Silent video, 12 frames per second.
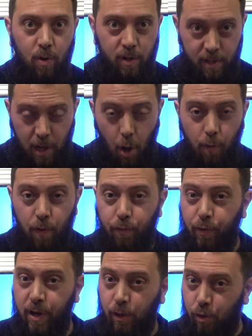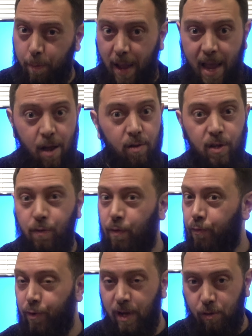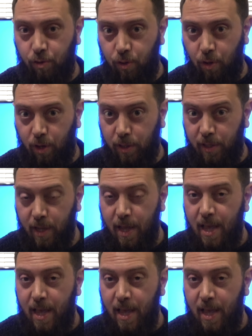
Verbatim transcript: was over £300, over $300,